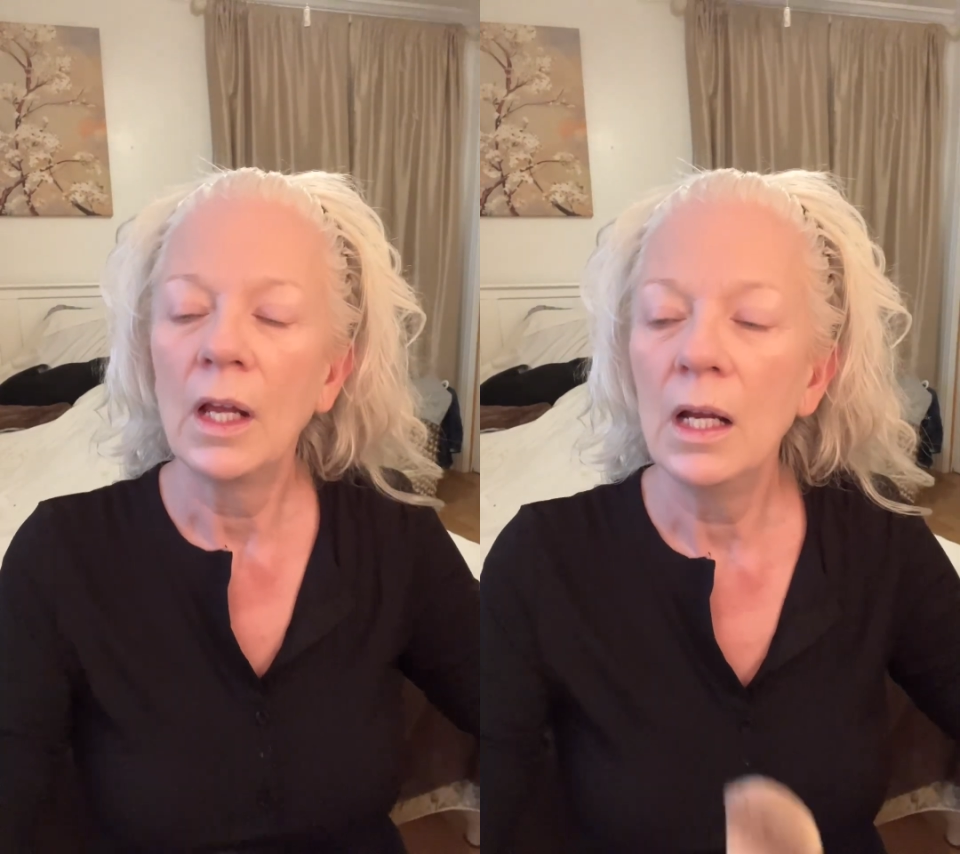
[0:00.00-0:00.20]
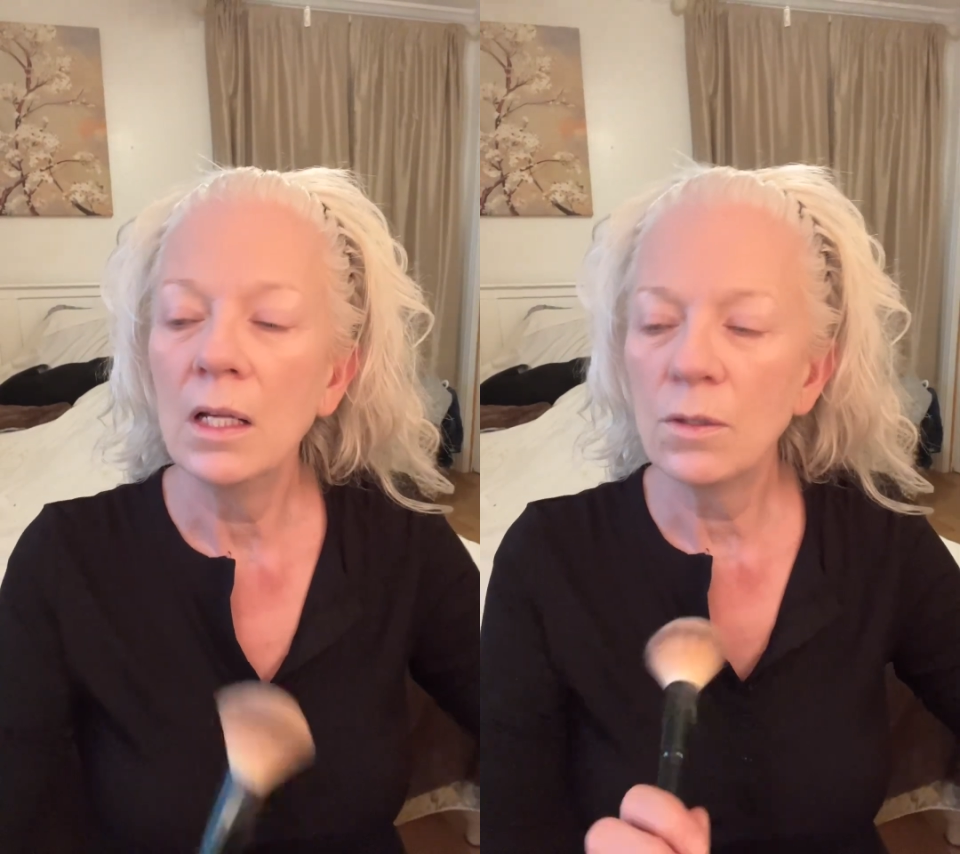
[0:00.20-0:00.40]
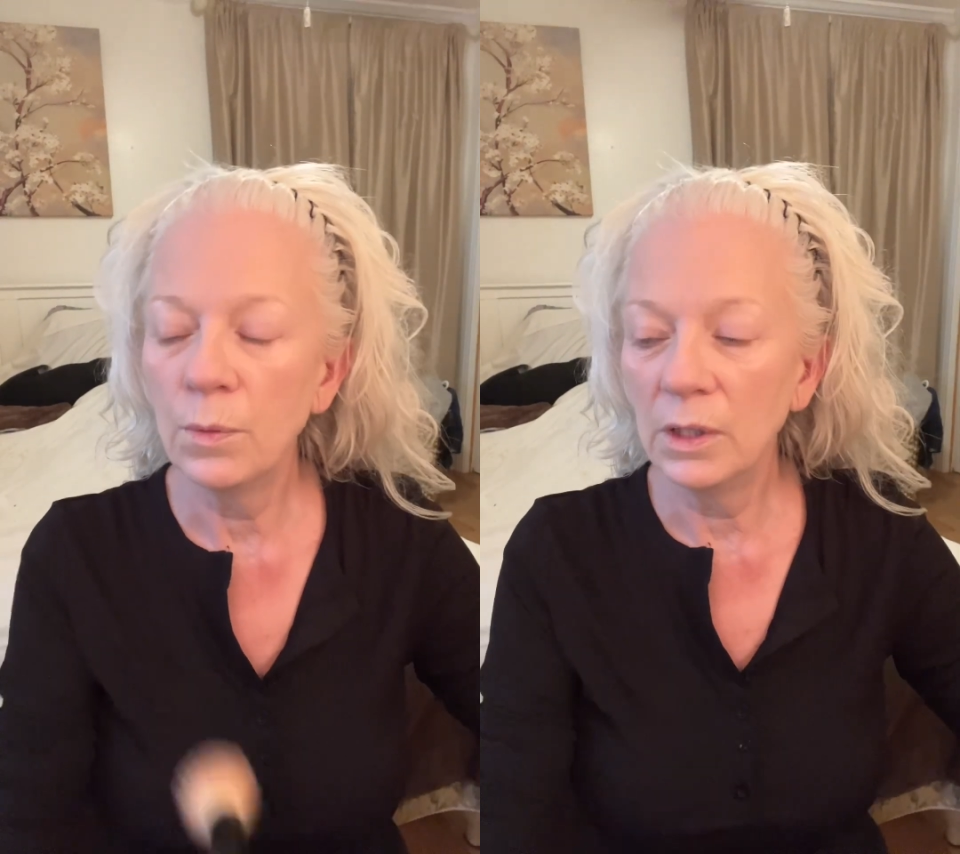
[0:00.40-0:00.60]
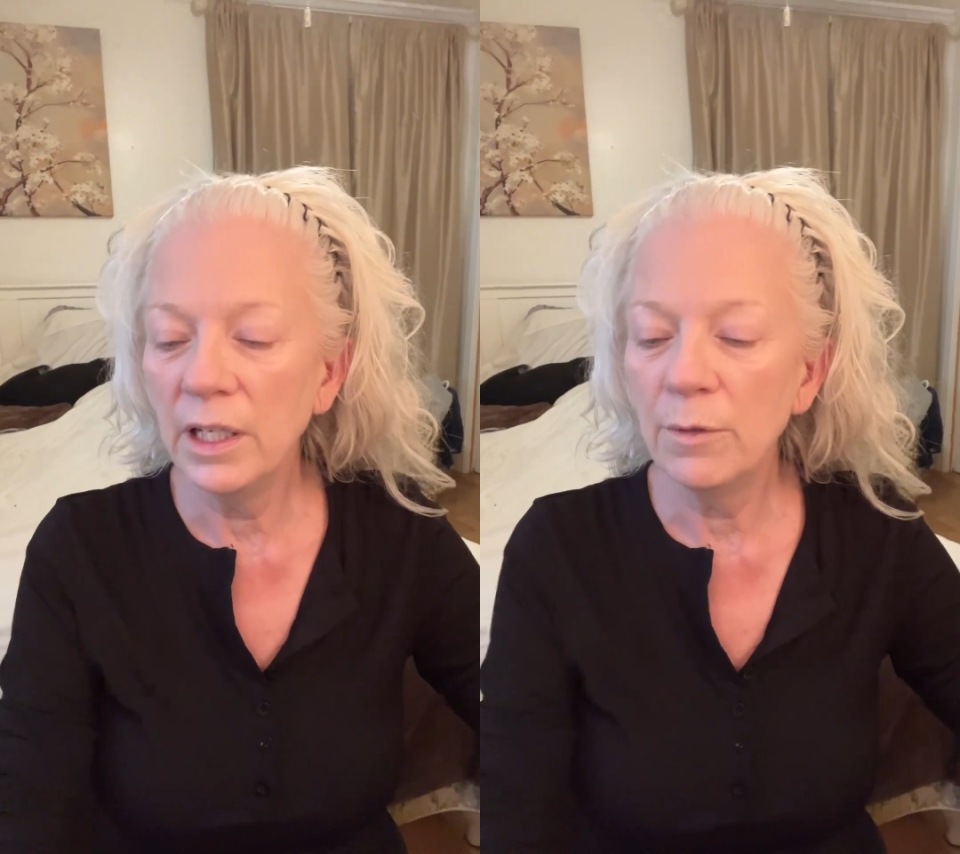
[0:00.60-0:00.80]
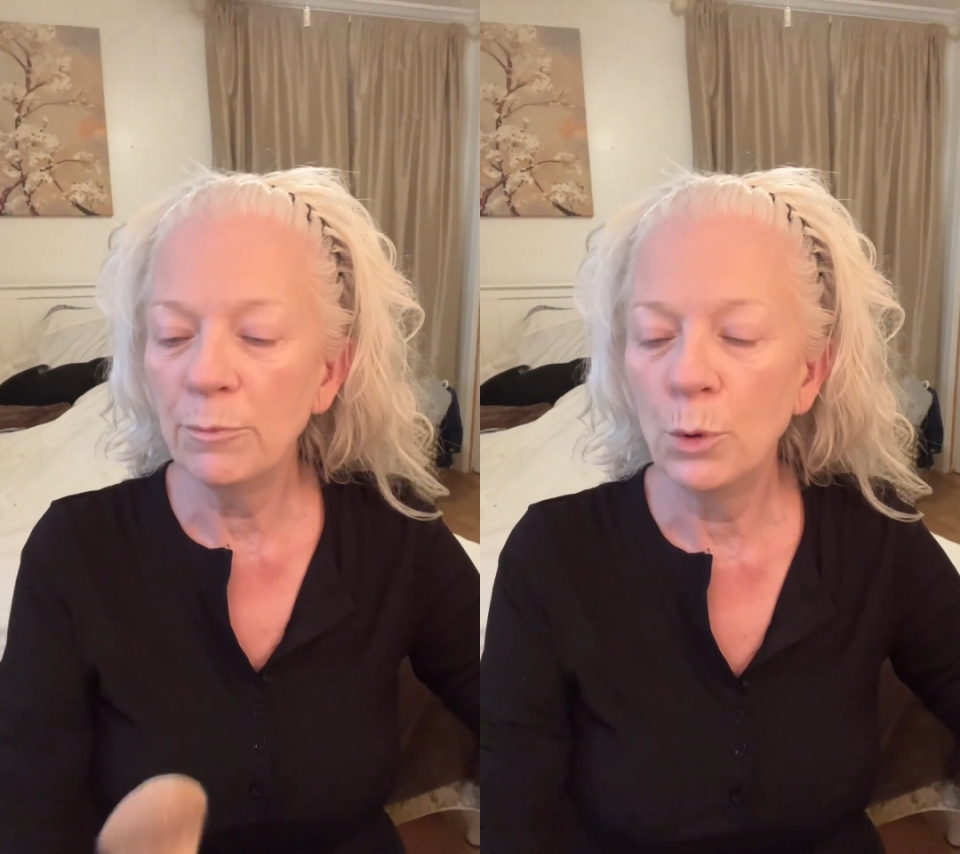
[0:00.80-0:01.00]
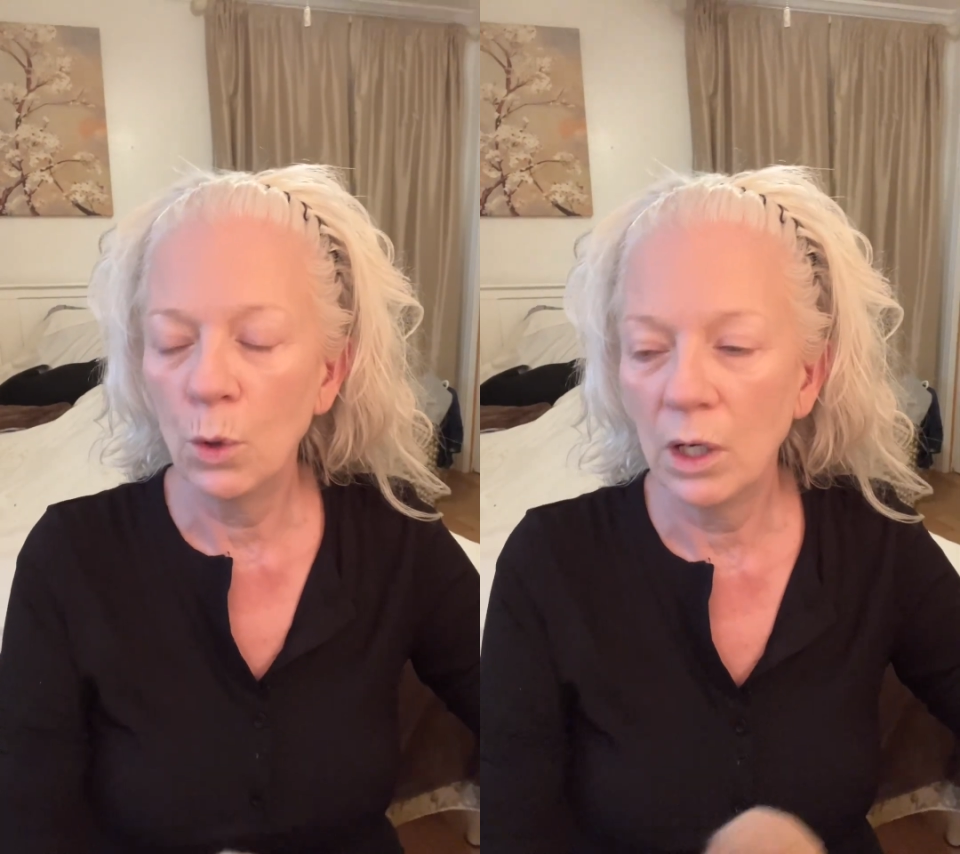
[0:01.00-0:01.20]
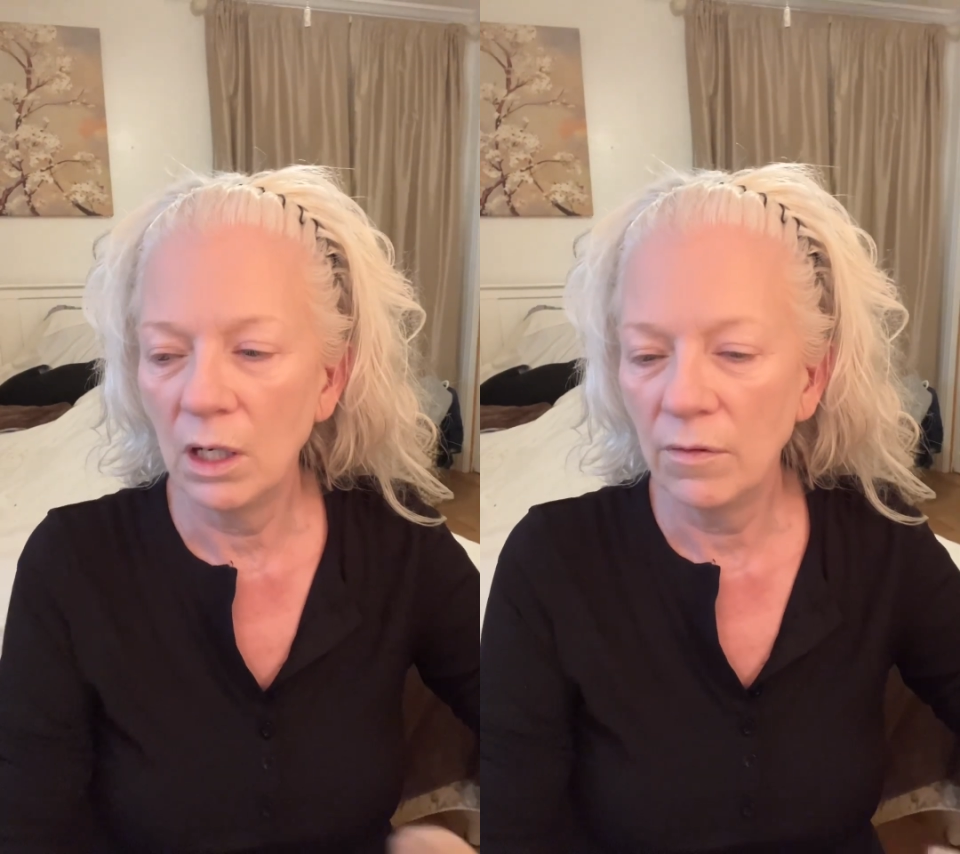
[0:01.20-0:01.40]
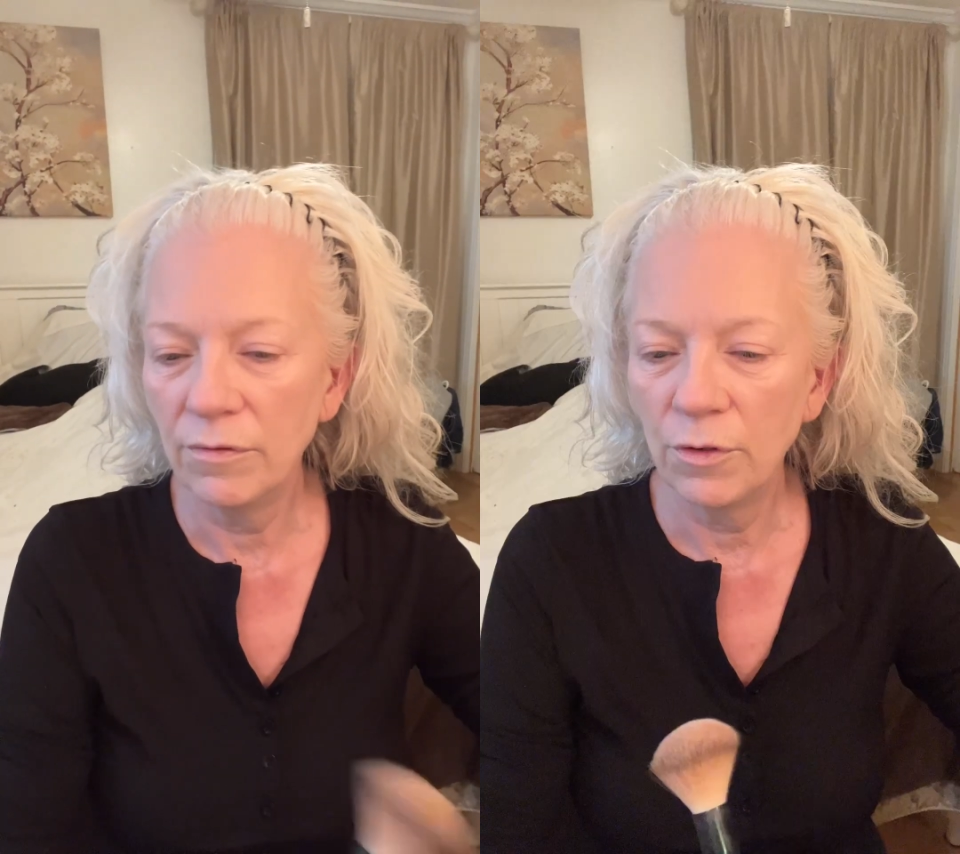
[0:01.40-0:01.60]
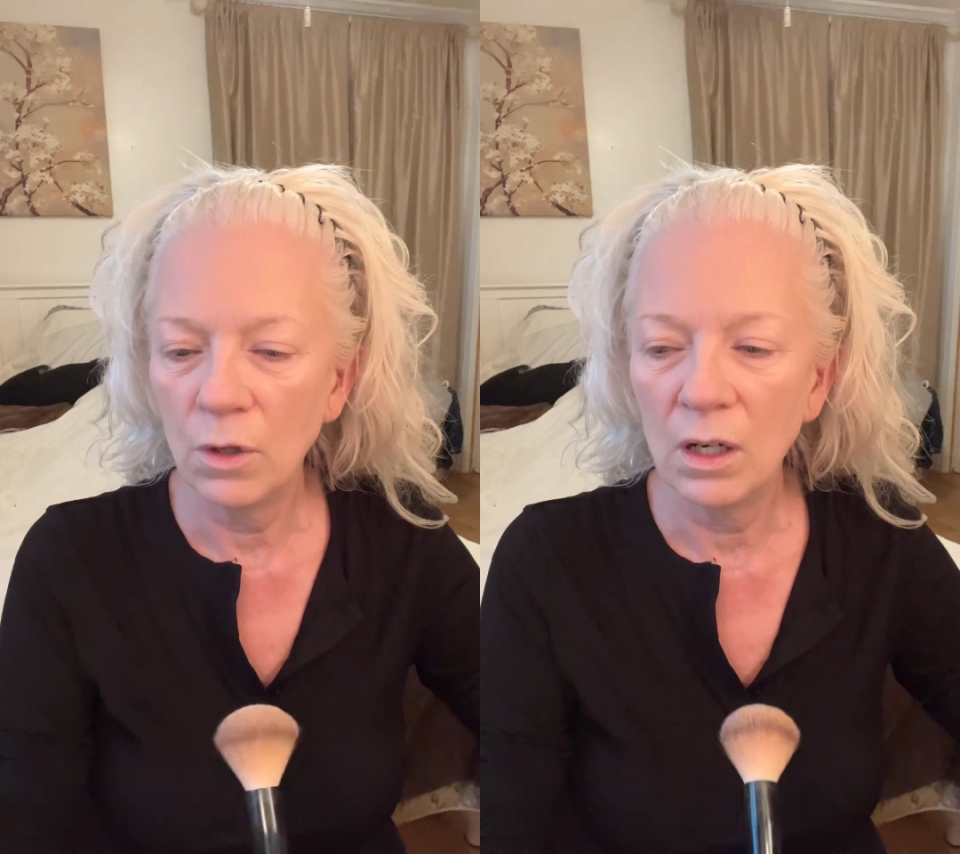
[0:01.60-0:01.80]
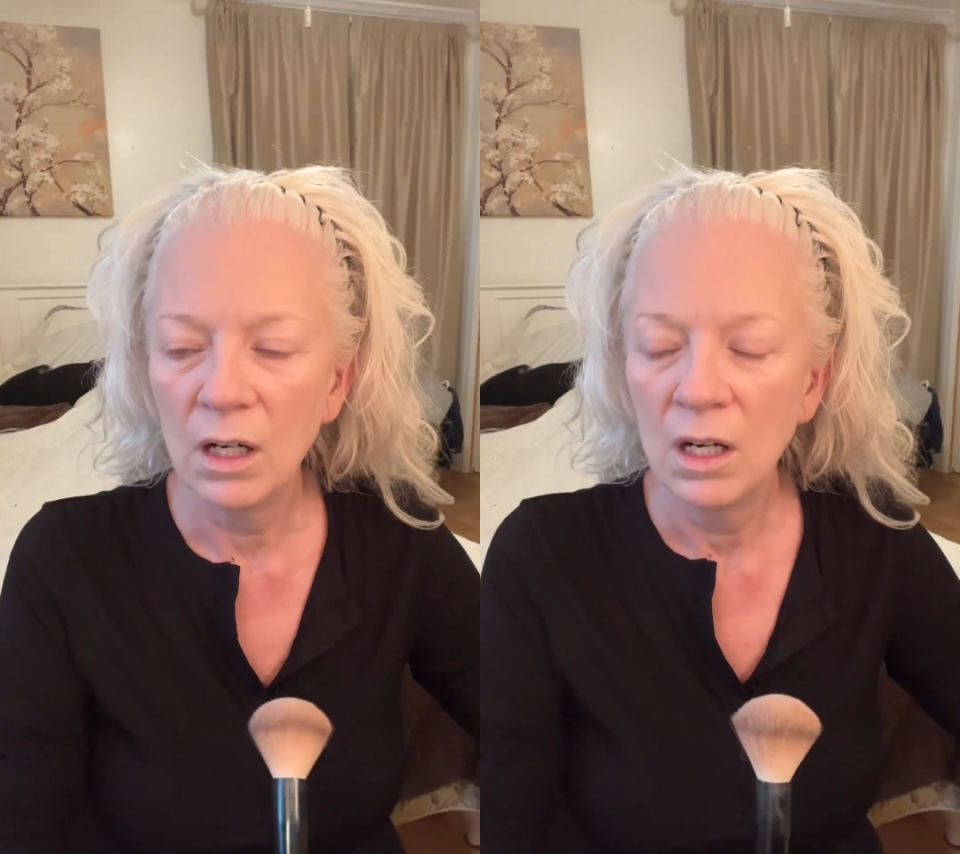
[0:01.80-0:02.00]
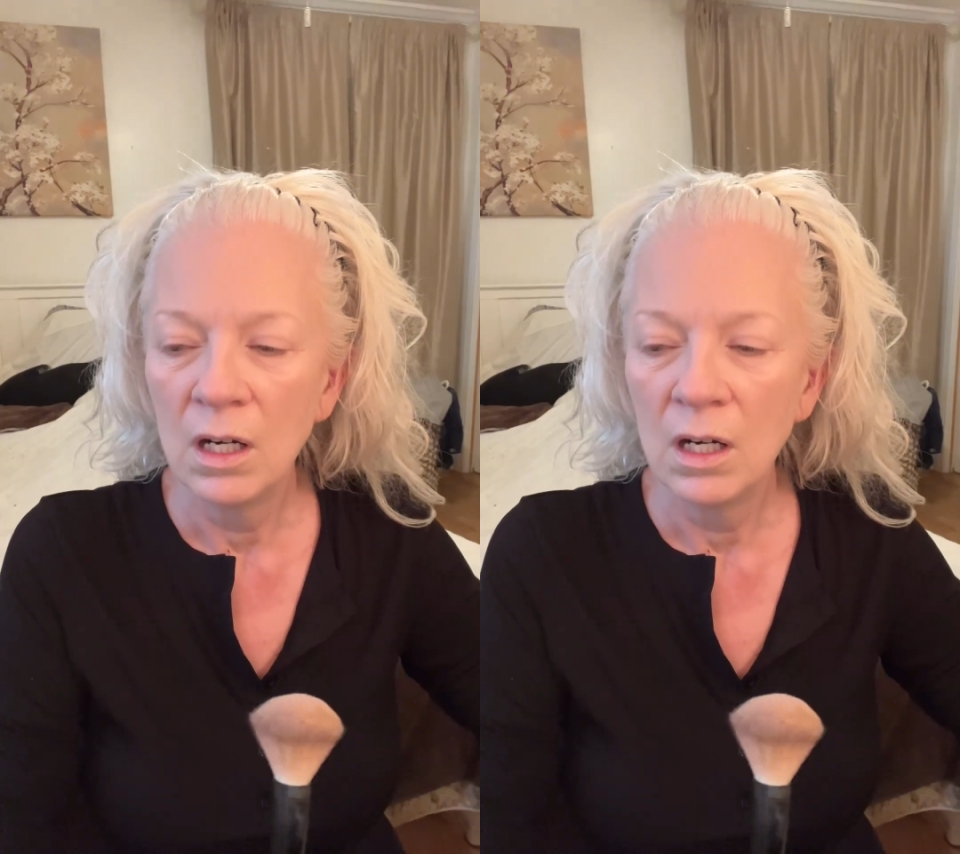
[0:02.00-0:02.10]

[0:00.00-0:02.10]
is really important for